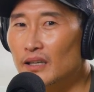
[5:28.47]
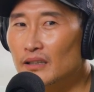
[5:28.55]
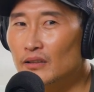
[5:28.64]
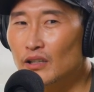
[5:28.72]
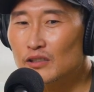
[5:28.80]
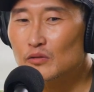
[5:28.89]

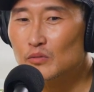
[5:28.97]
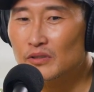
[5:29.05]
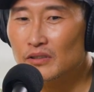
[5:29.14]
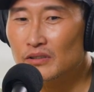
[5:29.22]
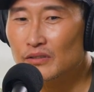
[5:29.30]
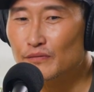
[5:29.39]
Lost was one
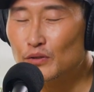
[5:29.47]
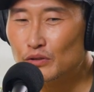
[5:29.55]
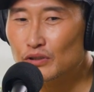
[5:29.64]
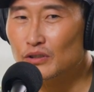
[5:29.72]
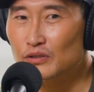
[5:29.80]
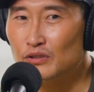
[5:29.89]
of the first
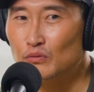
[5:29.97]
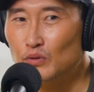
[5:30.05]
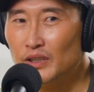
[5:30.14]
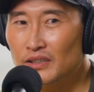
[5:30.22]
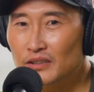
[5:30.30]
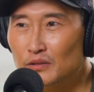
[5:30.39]
shows to
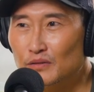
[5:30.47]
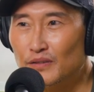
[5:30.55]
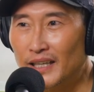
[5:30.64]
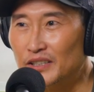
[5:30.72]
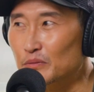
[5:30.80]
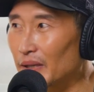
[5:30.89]
really use
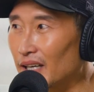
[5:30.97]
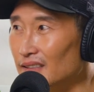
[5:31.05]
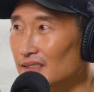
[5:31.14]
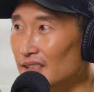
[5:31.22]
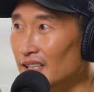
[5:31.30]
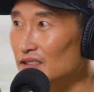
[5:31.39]

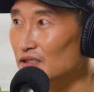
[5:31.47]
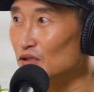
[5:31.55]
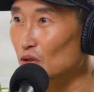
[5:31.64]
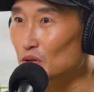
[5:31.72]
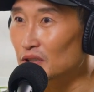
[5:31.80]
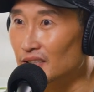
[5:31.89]
flashbacks as a
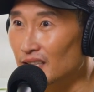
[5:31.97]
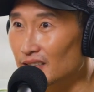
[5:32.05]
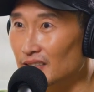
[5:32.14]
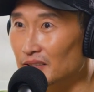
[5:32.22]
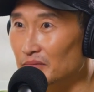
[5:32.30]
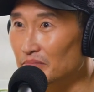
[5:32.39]

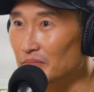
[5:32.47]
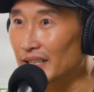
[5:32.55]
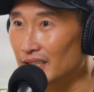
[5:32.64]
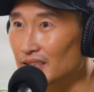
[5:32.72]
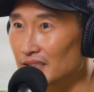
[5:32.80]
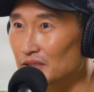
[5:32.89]
storytelling mm.
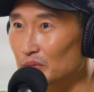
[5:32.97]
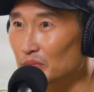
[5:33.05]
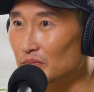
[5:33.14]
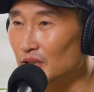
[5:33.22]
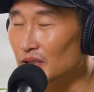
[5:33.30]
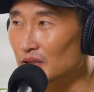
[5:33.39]
mechanism. Yeah,
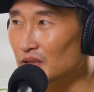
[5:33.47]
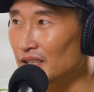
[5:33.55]
yeah, you know? yeah.